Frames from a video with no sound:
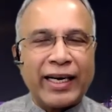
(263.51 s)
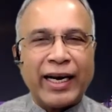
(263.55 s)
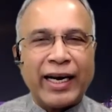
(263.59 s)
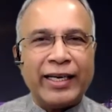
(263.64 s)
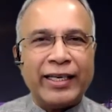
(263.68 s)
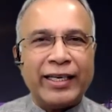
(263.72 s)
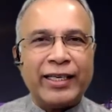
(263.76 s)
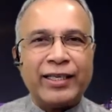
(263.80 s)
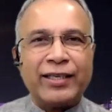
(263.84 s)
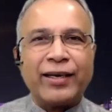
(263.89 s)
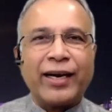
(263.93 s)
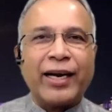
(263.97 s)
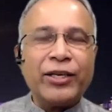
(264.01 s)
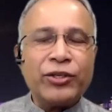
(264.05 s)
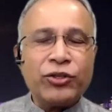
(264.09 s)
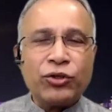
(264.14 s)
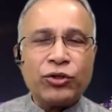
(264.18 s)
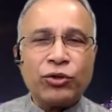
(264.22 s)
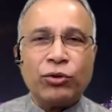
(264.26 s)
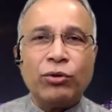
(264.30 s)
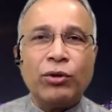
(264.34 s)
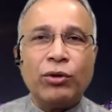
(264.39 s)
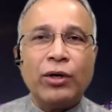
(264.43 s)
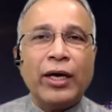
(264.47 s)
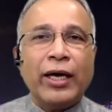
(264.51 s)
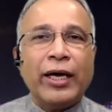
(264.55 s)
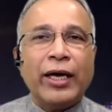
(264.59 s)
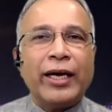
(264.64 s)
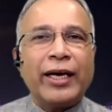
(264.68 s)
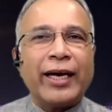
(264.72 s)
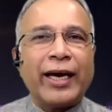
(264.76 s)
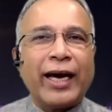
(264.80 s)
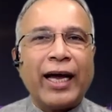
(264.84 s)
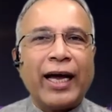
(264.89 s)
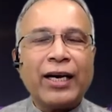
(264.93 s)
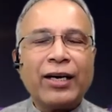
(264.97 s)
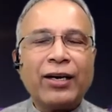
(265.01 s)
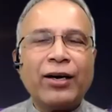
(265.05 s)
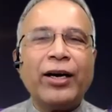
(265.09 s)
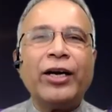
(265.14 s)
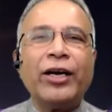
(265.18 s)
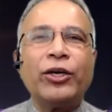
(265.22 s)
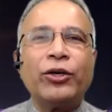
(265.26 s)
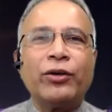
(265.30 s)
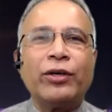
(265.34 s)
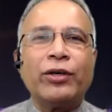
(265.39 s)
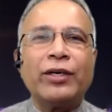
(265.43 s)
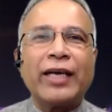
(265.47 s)
and it tries to
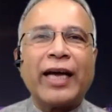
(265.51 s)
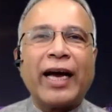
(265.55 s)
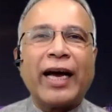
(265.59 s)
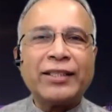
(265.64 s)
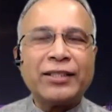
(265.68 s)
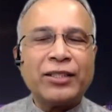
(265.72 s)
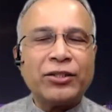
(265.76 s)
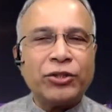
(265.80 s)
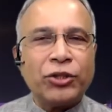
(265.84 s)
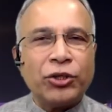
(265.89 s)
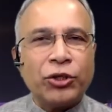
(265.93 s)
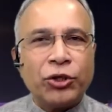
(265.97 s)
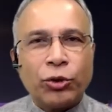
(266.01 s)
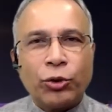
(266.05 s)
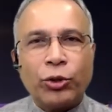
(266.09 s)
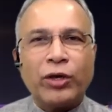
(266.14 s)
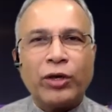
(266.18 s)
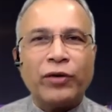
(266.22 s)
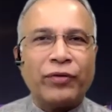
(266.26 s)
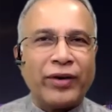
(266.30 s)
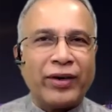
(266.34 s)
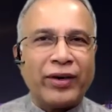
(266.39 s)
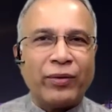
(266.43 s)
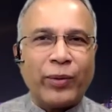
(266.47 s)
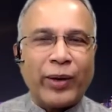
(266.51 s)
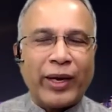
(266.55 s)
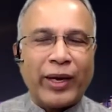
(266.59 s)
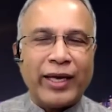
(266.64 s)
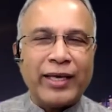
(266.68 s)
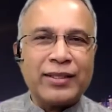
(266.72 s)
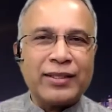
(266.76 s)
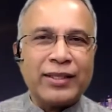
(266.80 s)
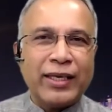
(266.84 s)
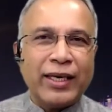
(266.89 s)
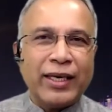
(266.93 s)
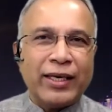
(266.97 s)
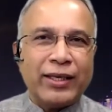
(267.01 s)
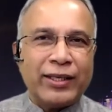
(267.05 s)
calculate your taxes in 2 different ways.